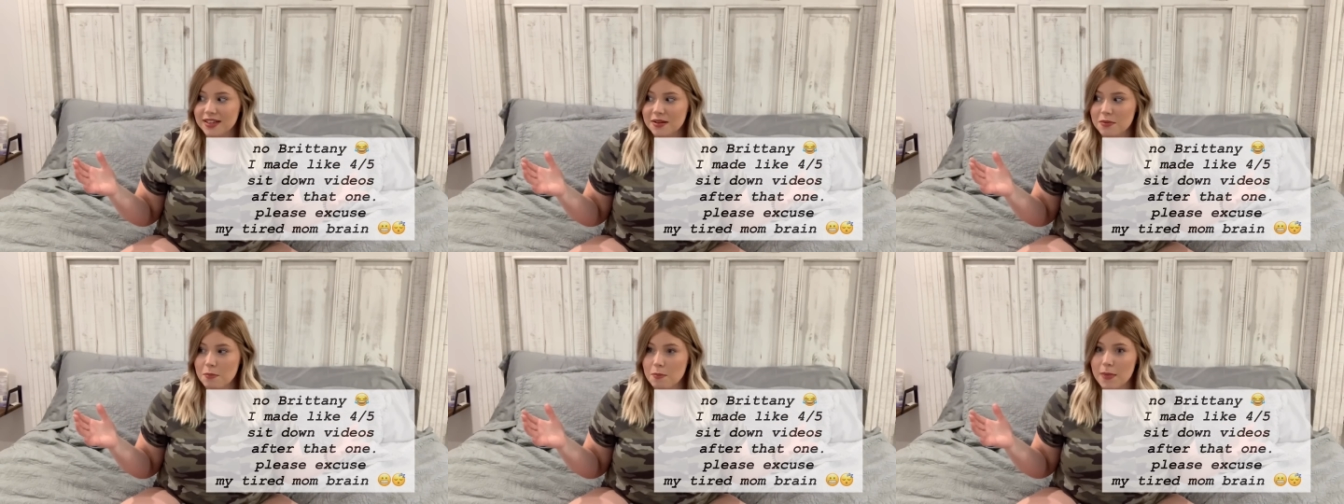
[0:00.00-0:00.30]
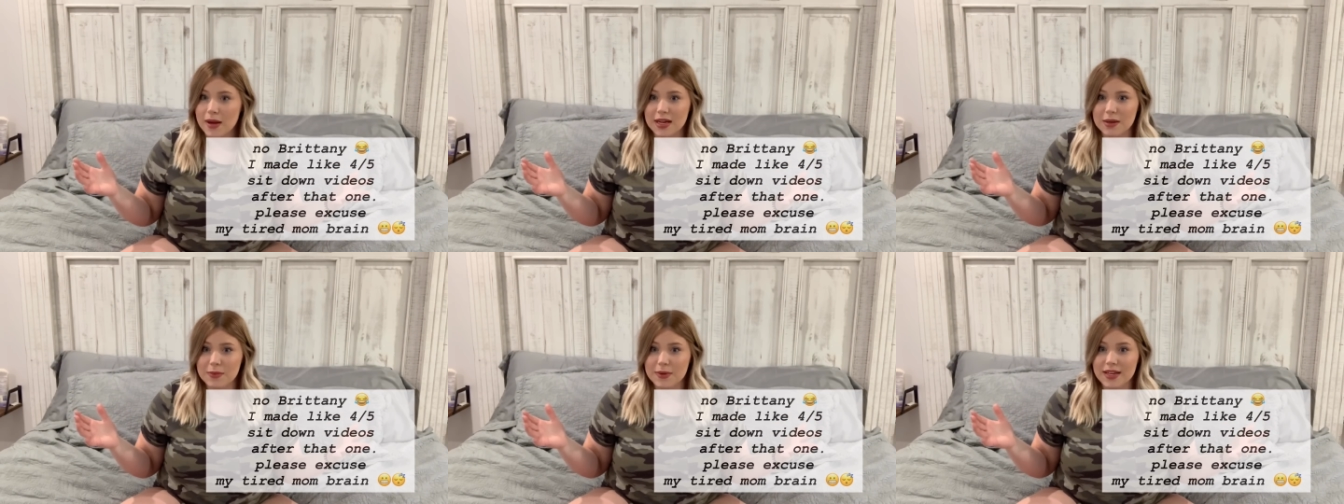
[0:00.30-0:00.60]

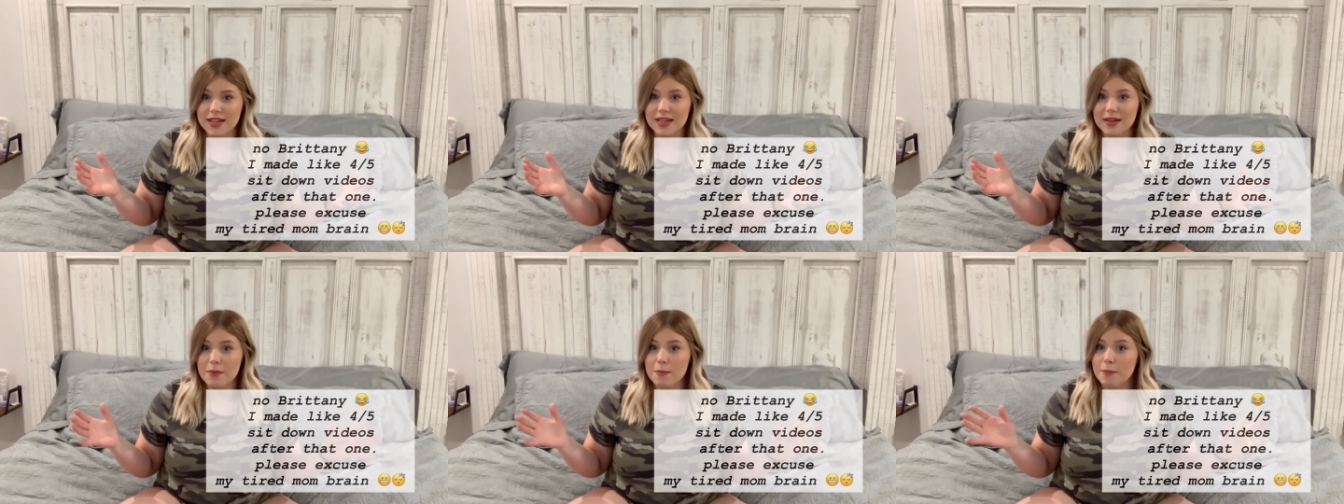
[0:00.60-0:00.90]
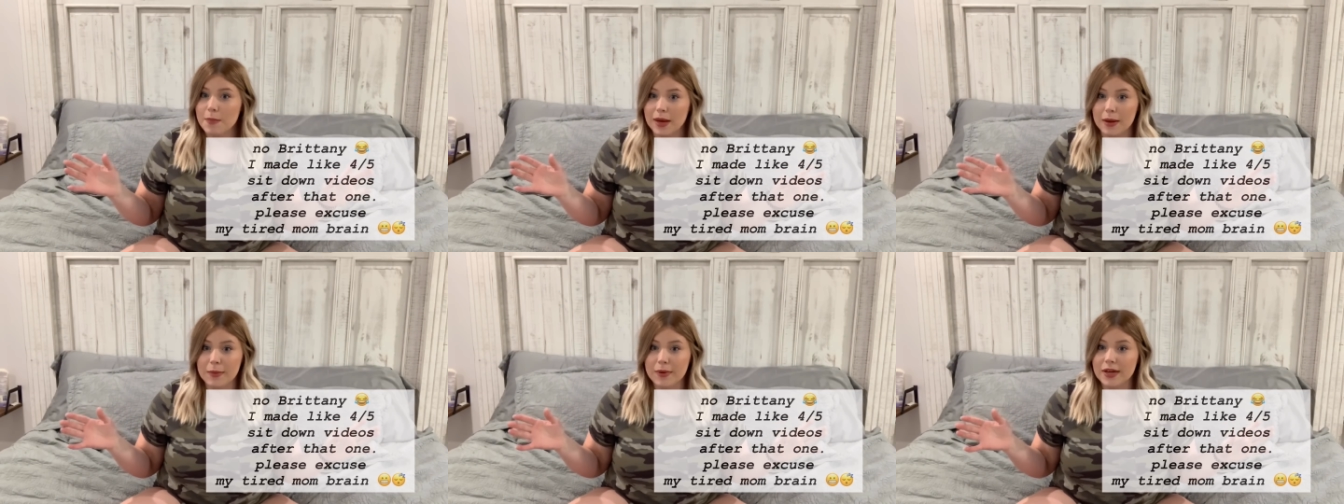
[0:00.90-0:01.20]
Maybe,
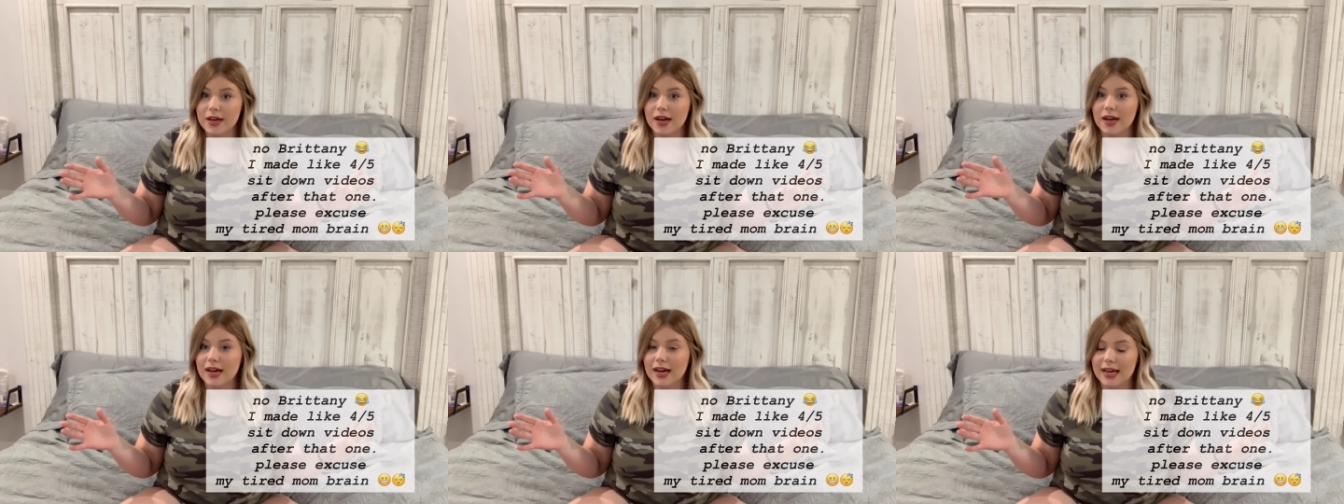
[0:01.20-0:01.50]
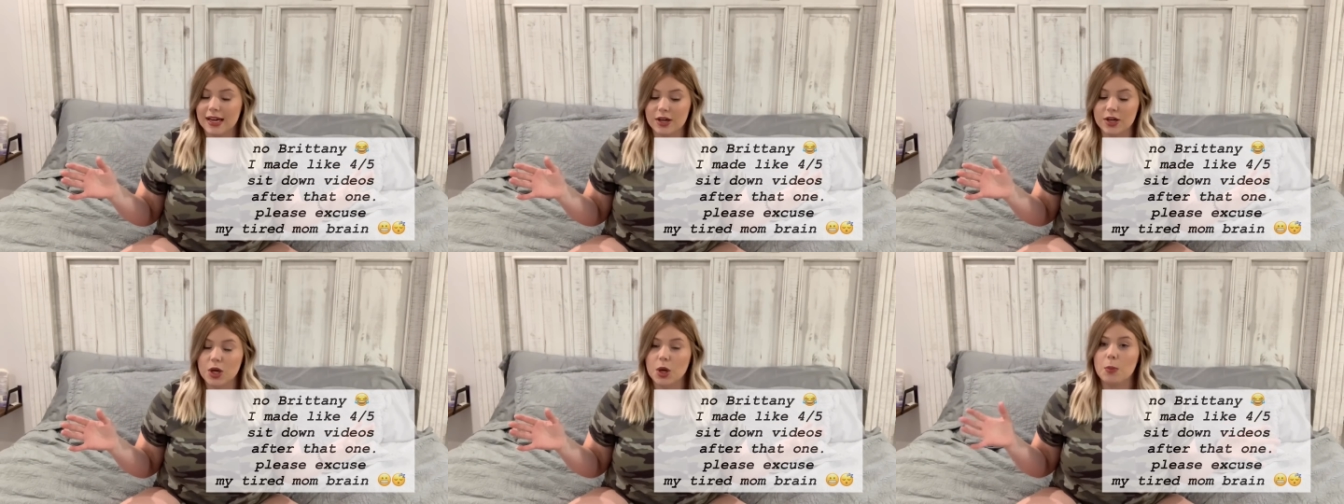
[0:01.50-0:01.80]
maybe not. I
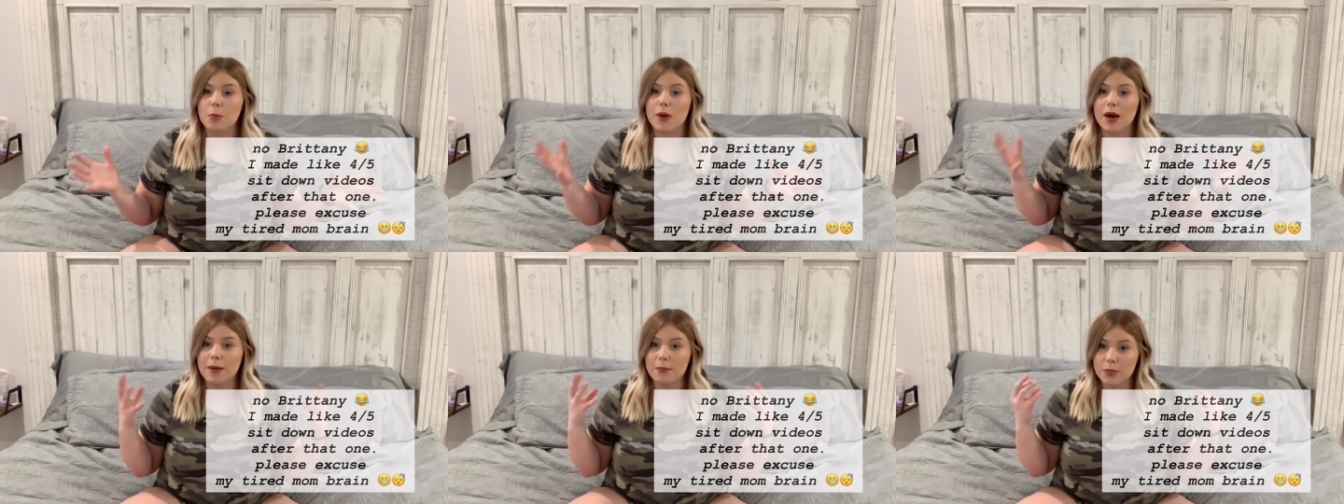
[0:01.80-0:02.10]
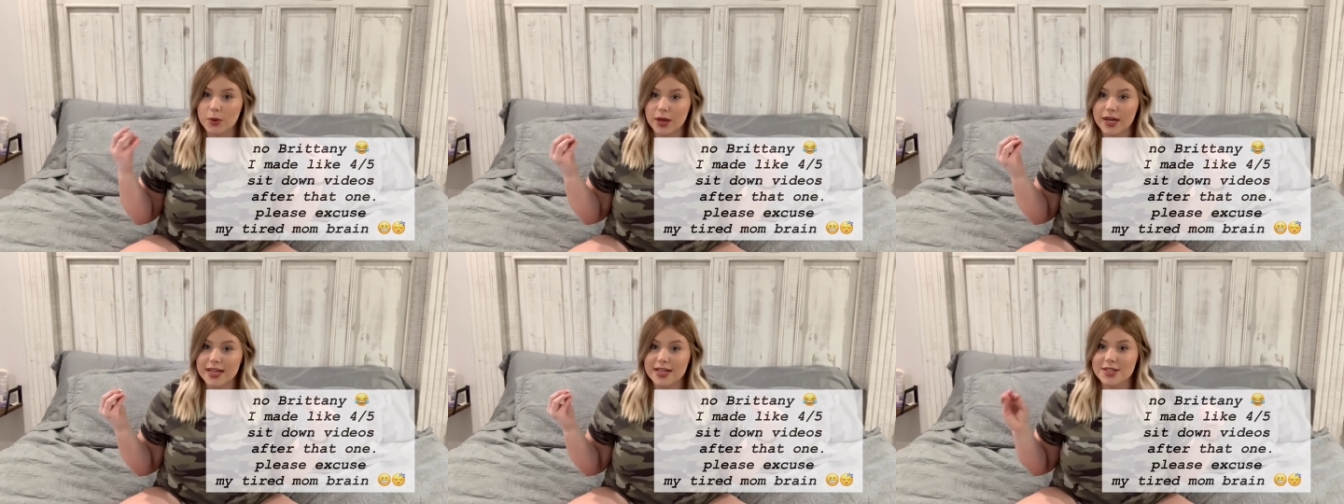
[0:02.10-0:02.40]
don't know. Mom
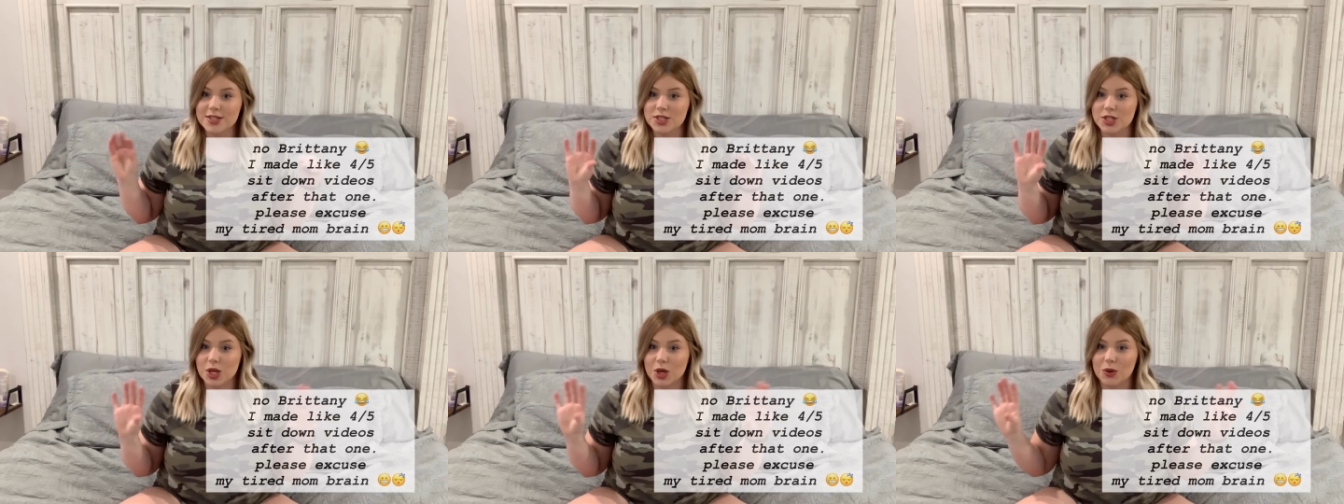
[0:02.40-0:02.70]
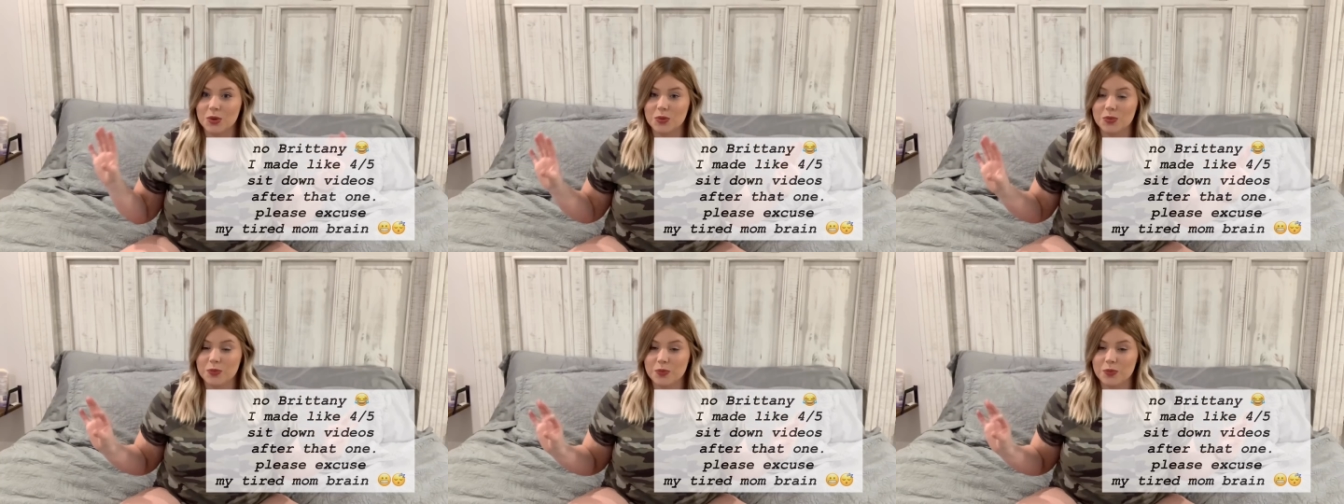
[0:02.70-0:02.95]
brain, don't